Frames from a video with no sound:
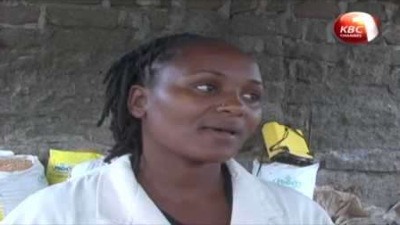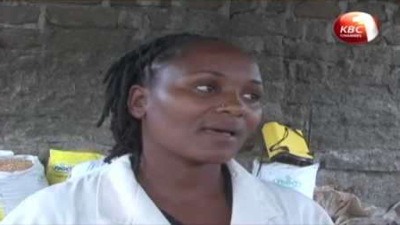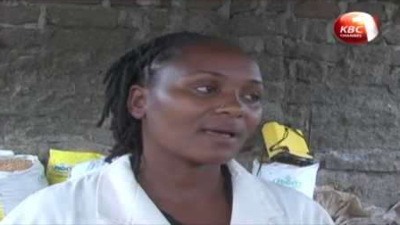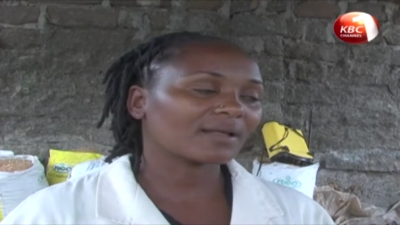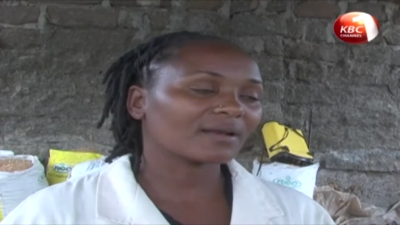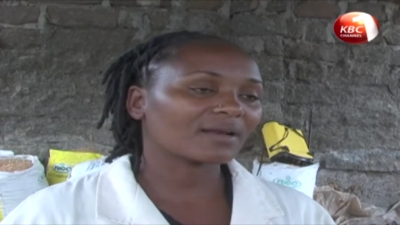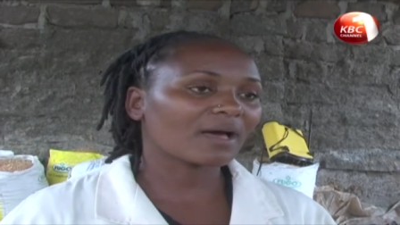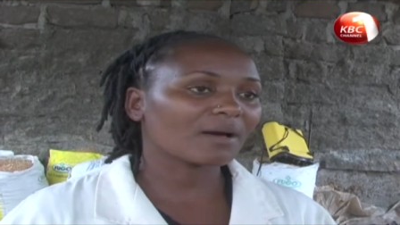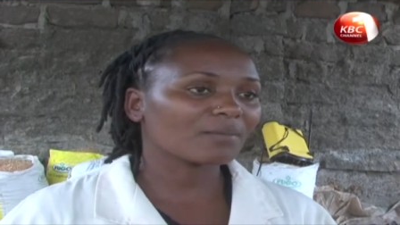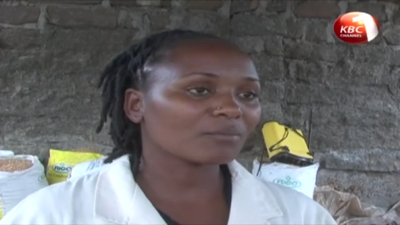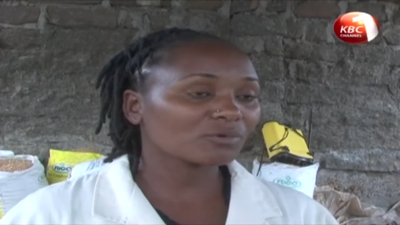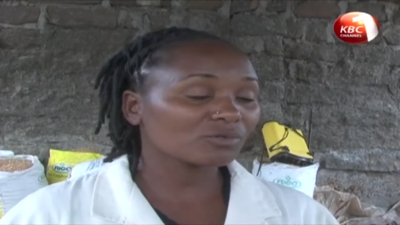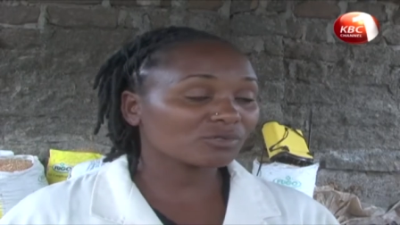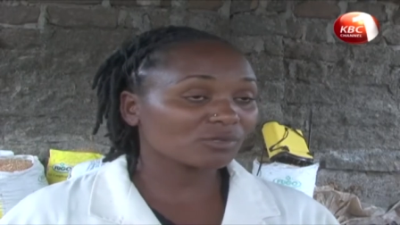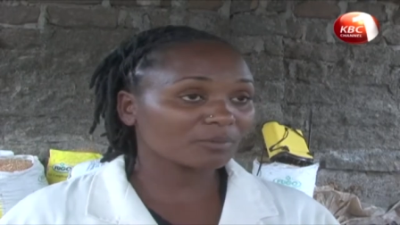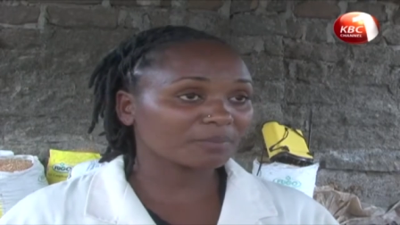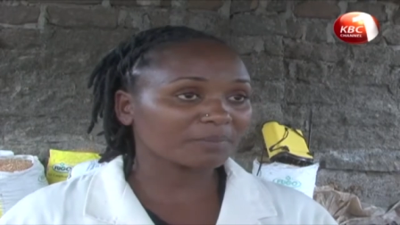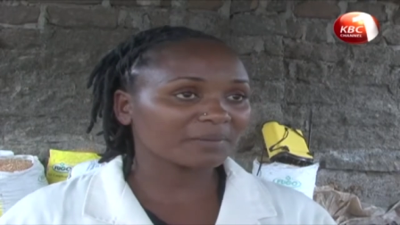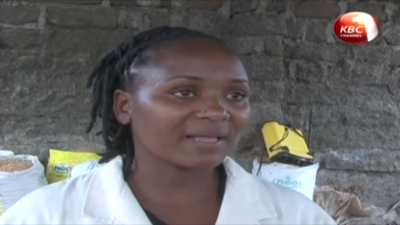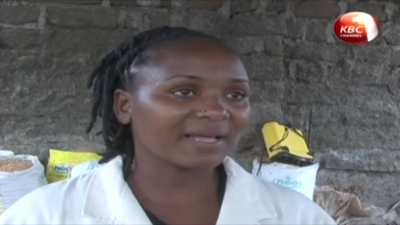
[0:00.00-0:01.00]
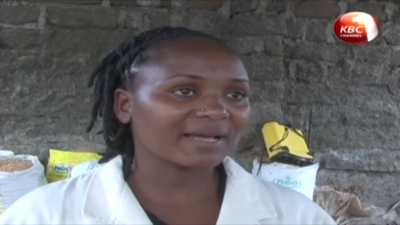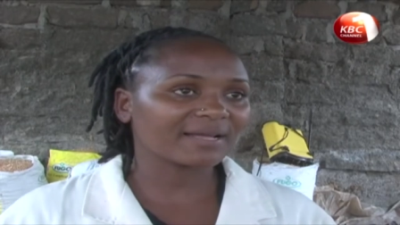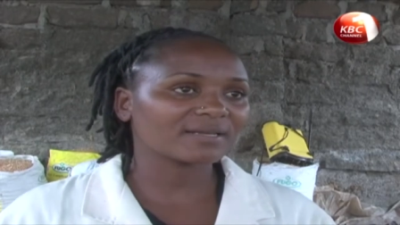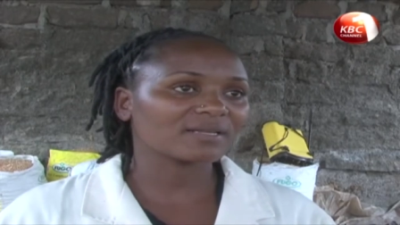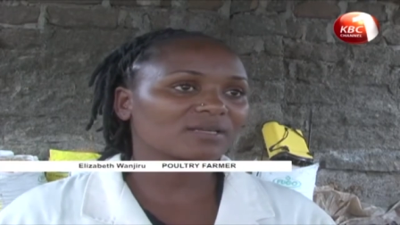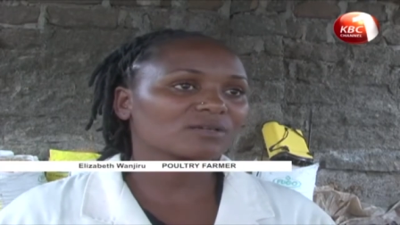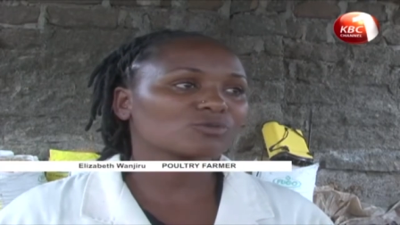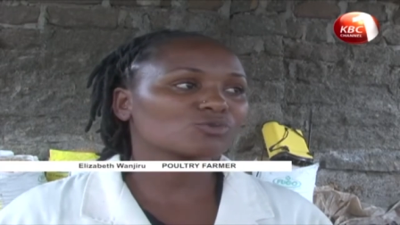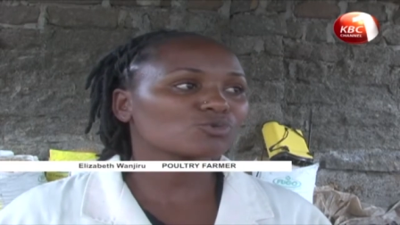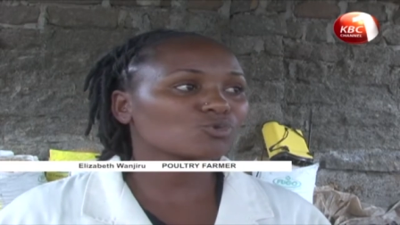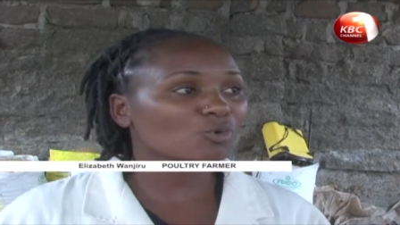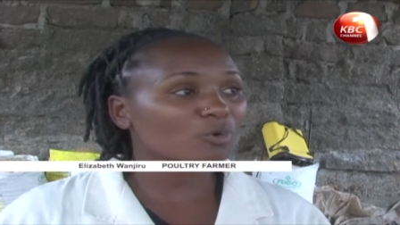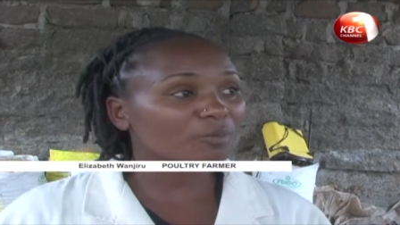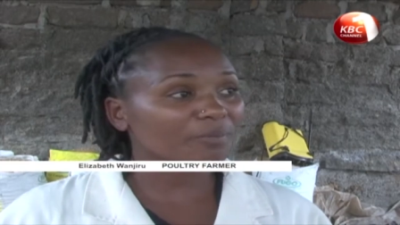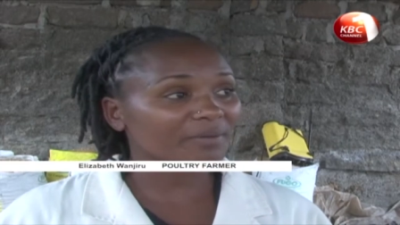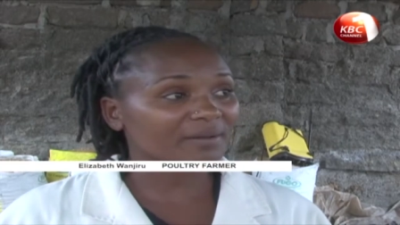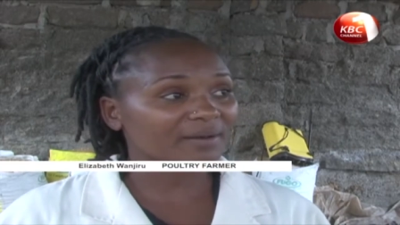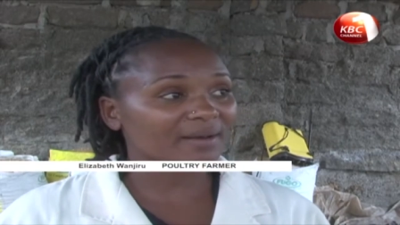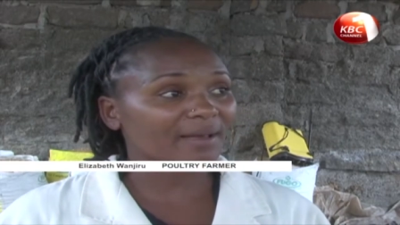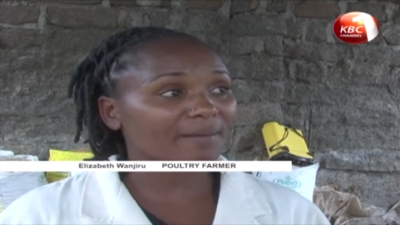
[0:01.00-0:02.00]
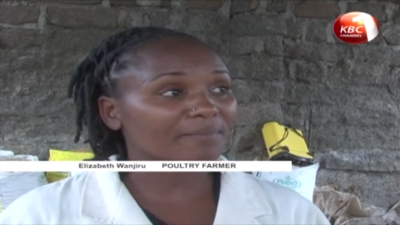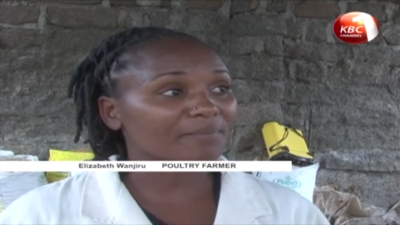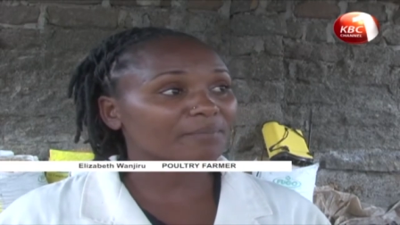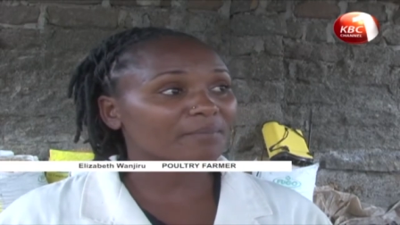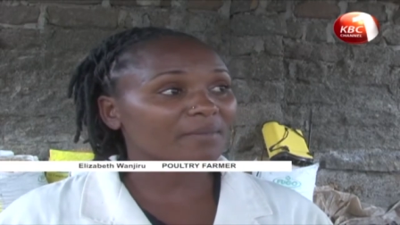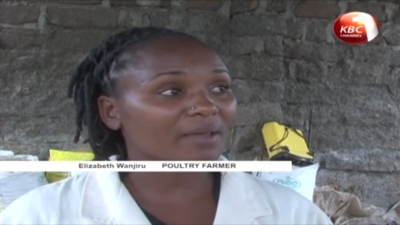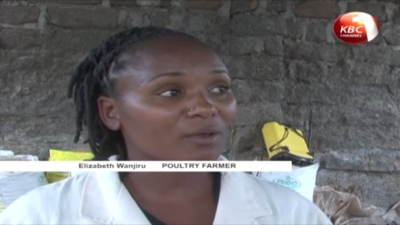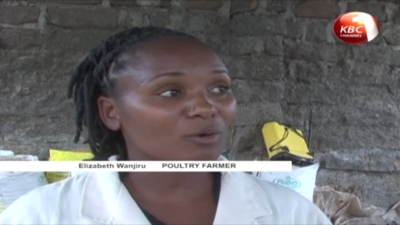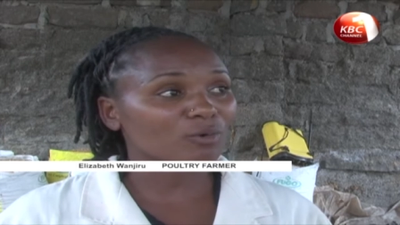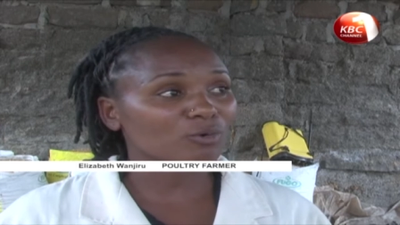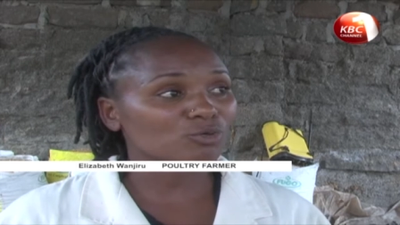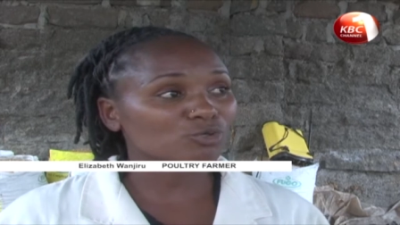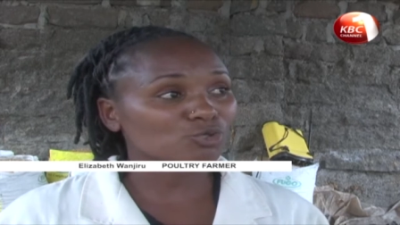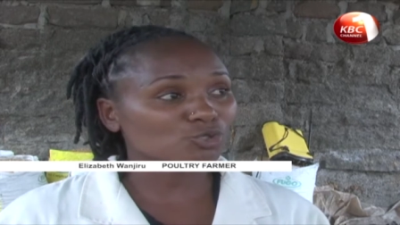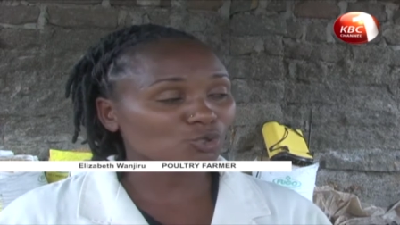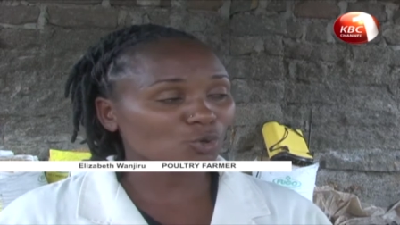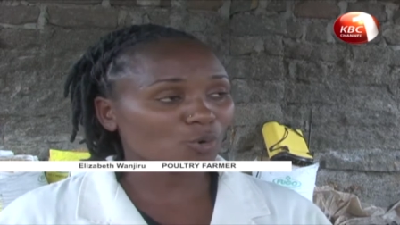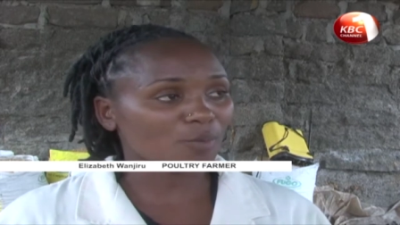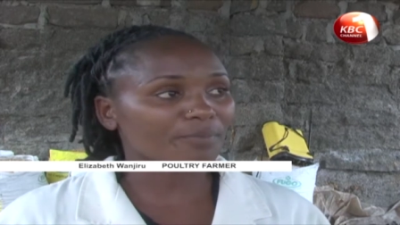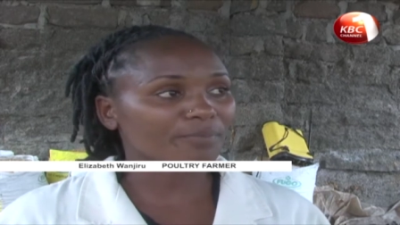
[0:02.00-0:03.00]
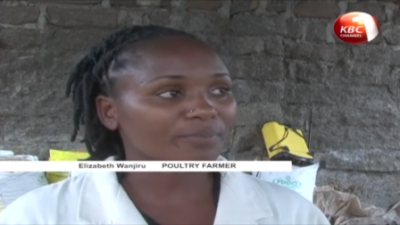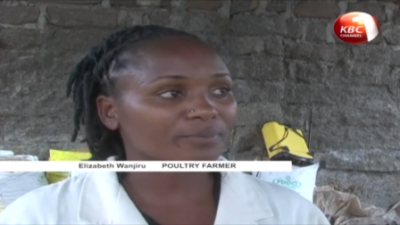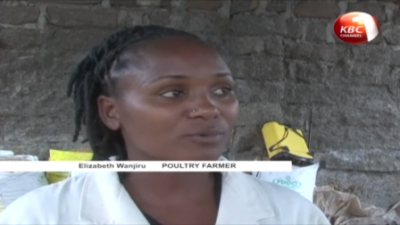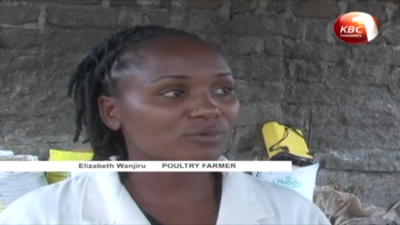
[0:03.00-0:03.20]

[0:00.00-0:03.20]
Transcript: And I'm also planning to open up my own shop.